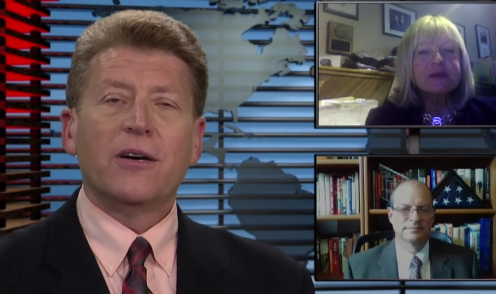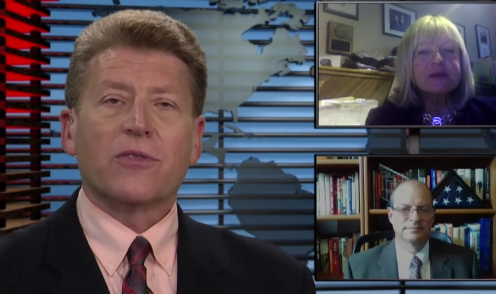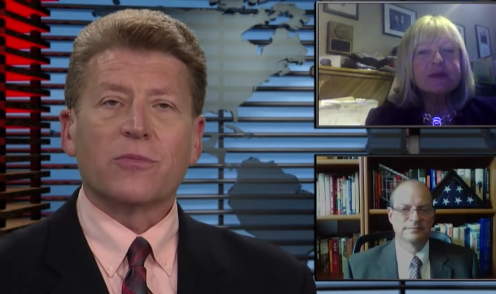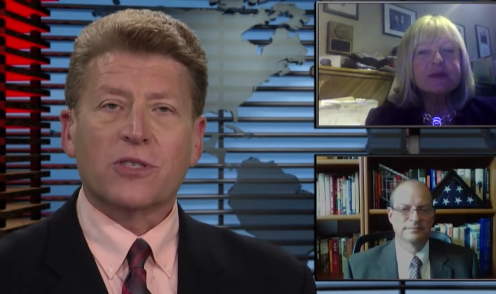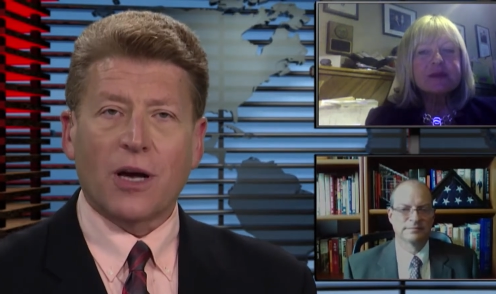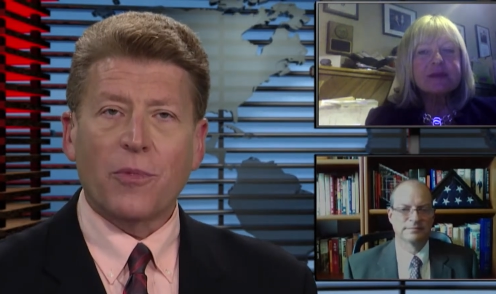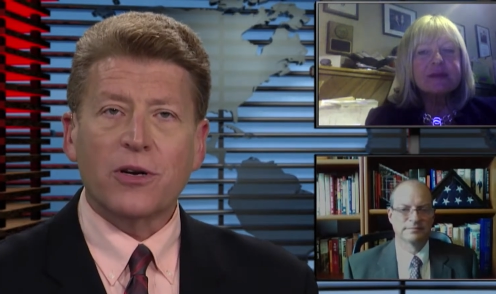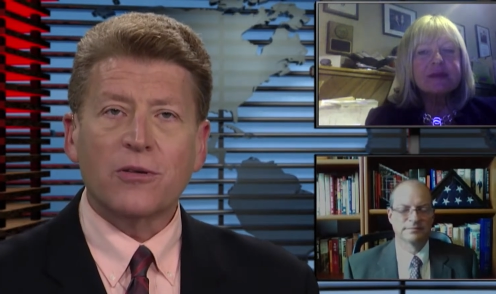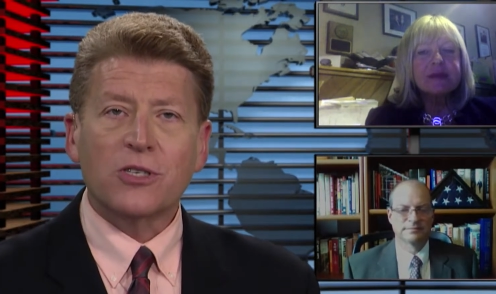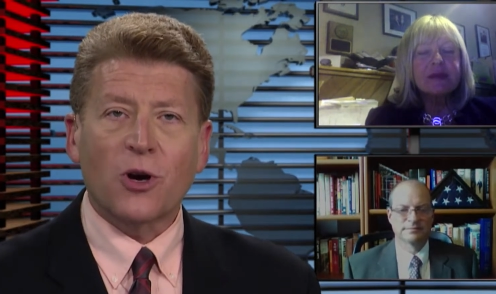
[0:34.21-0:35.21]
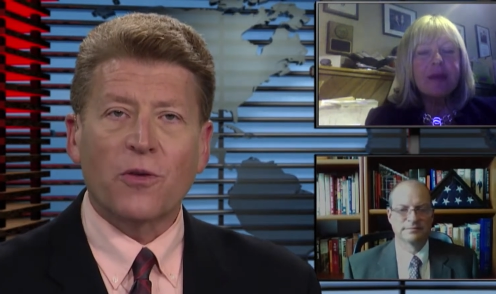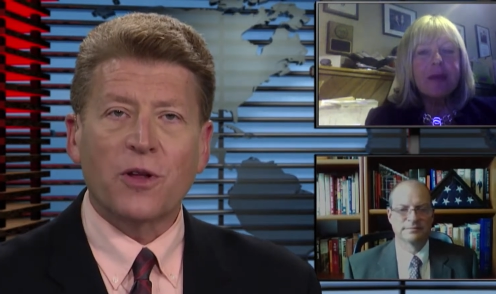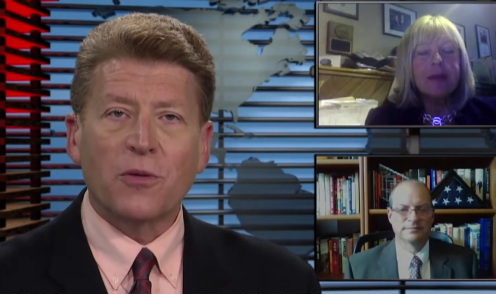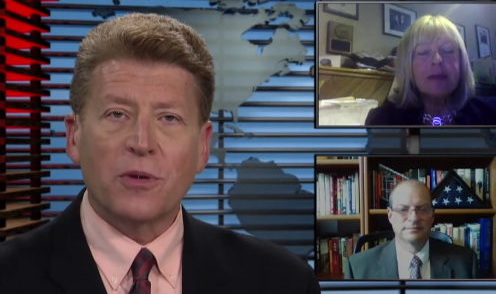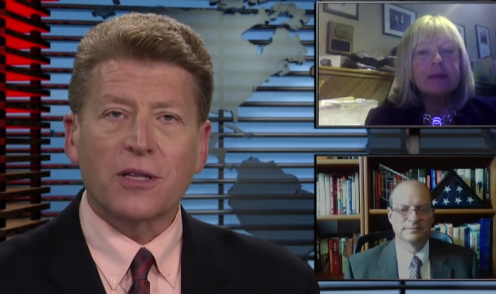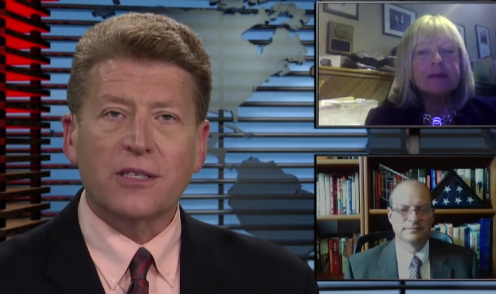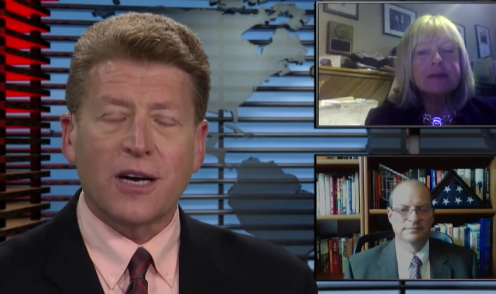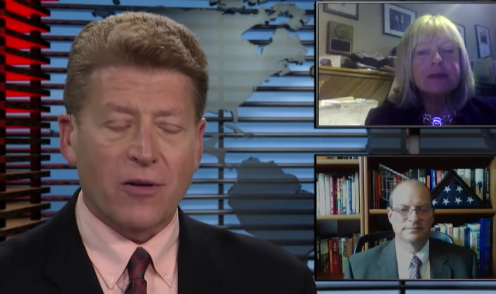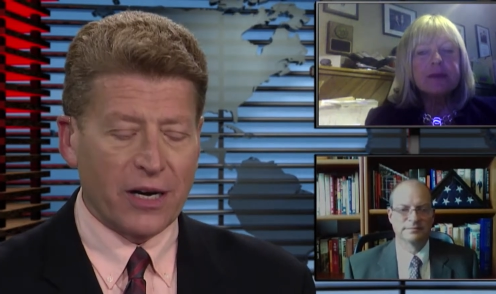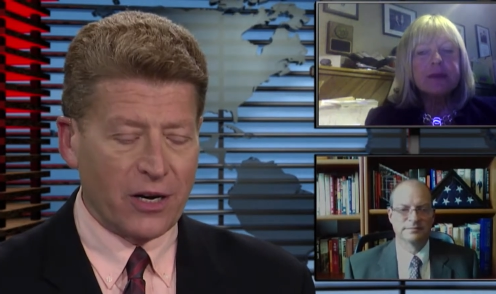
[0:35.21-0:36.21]
Speaker 1: From someone who served in the
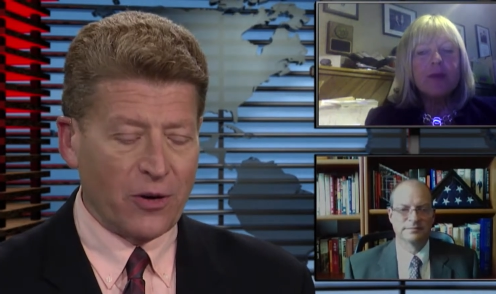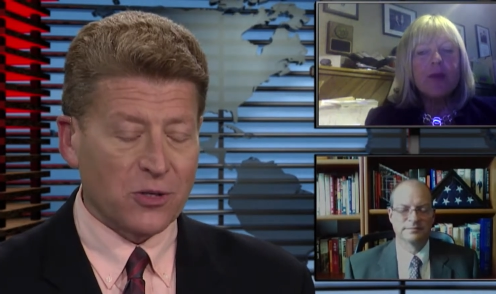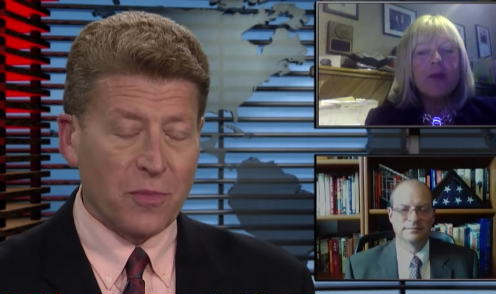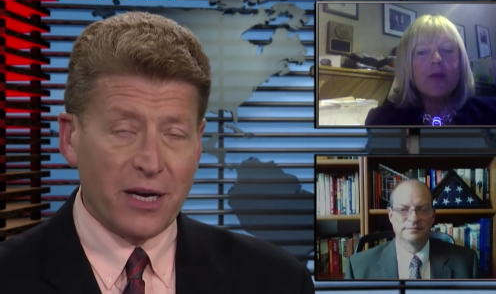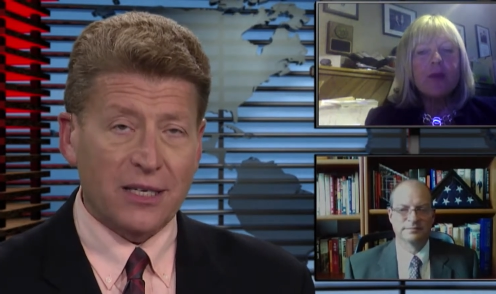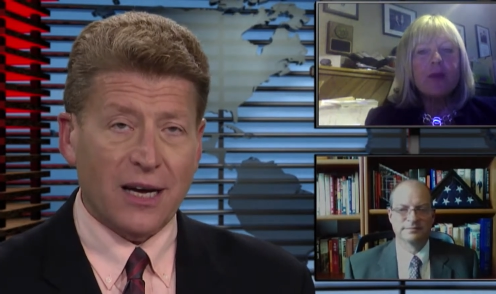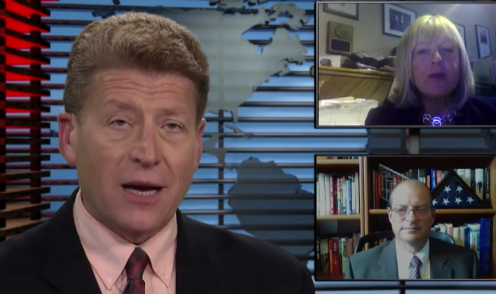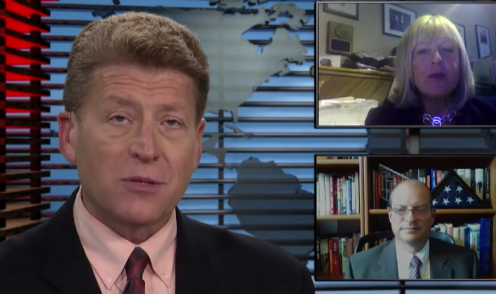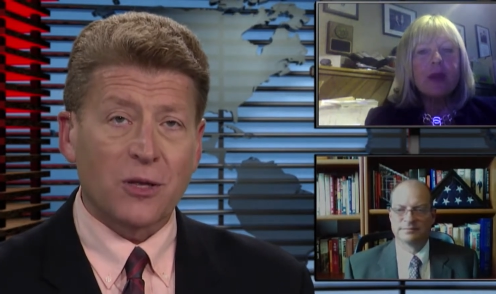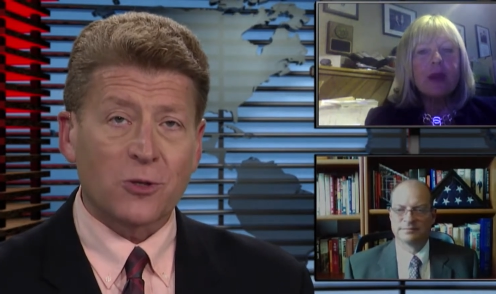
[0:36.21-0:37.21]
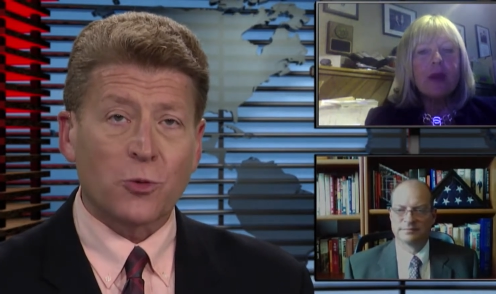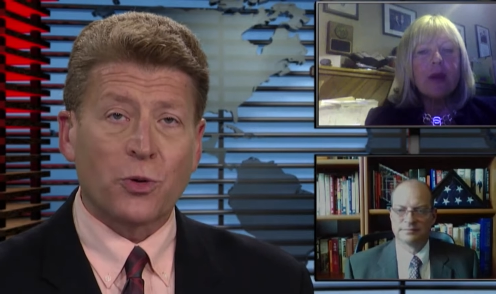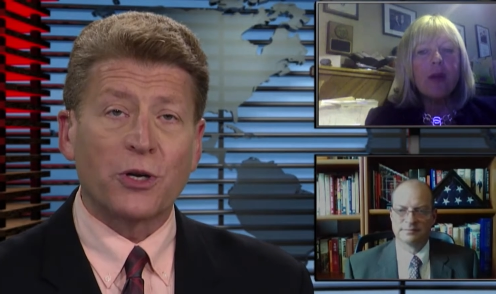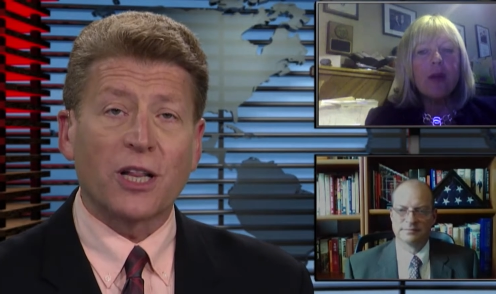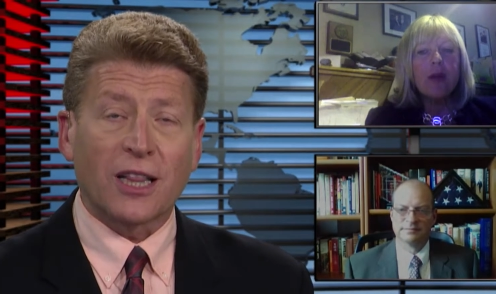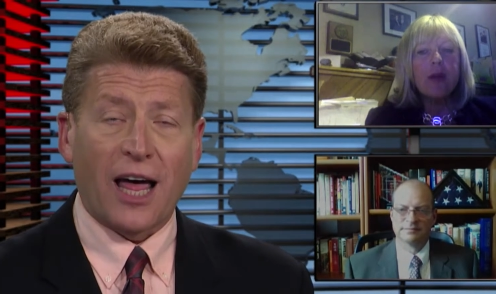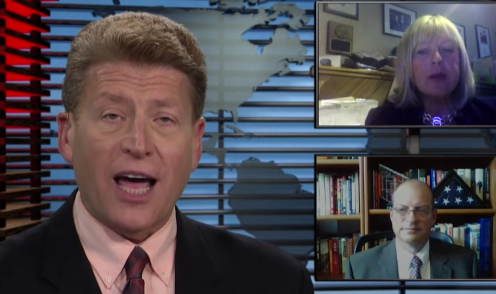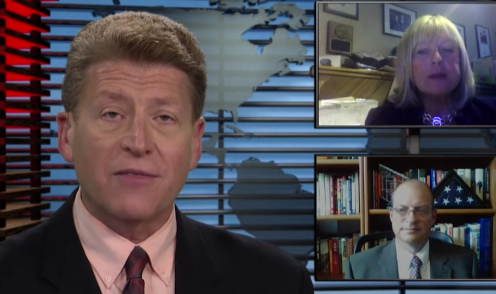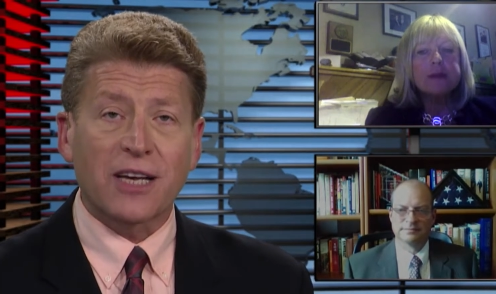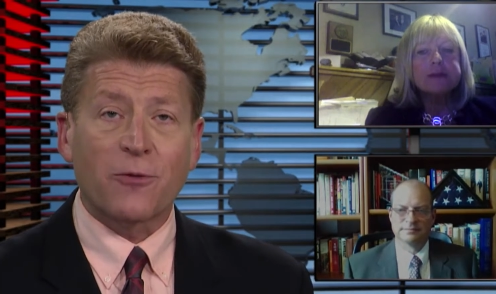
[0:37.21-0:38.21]
military and knows many times that this will put
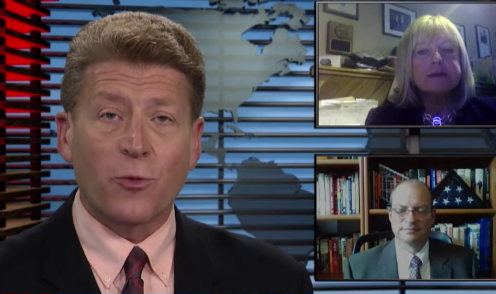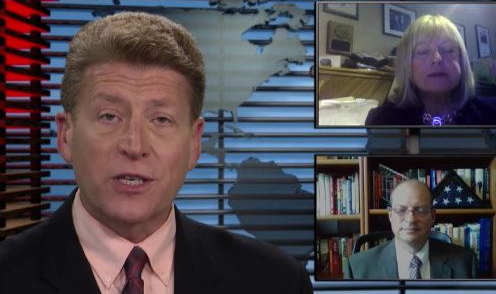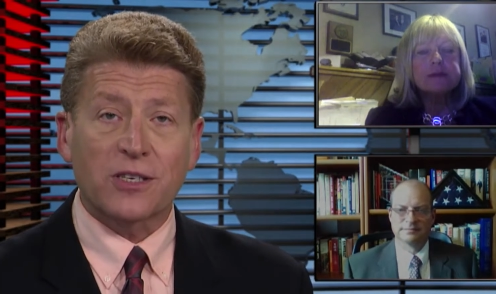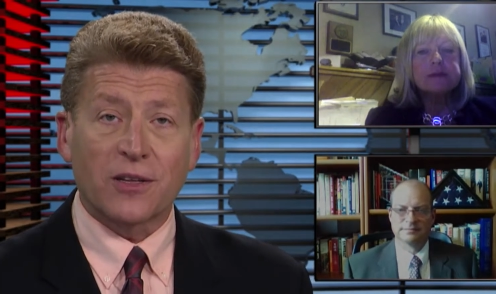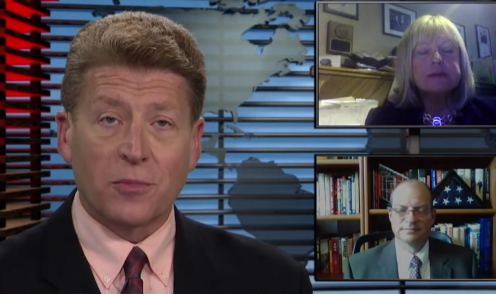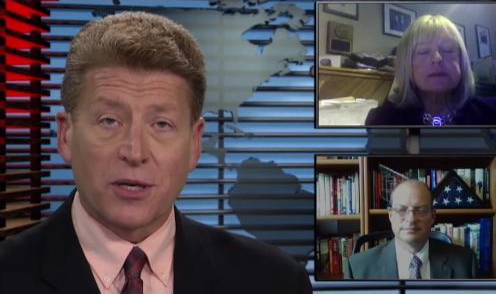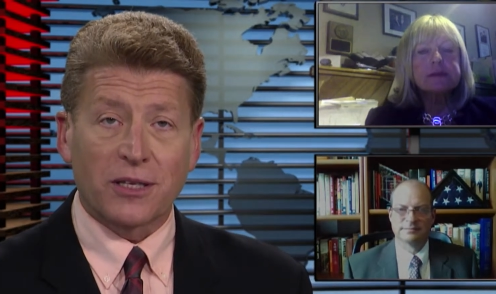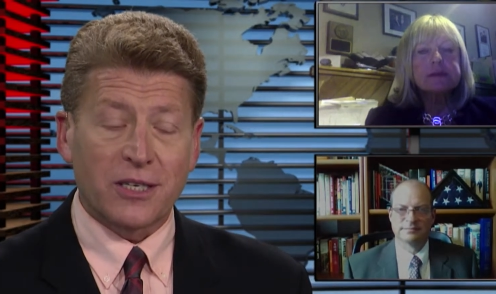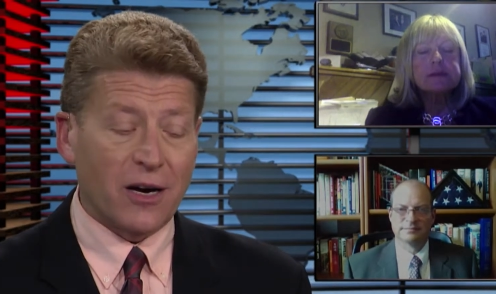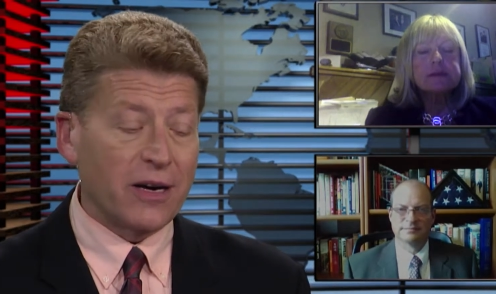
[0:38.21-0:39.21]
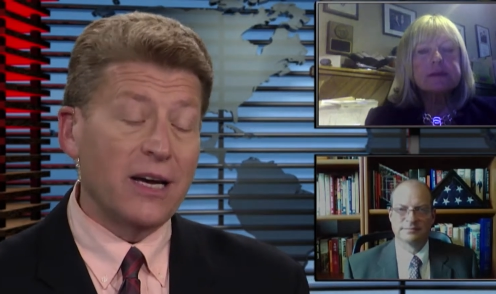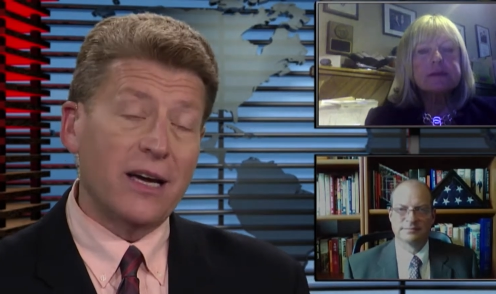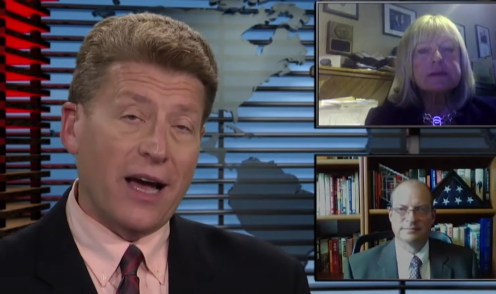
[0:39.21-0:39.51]
lives at risk in the military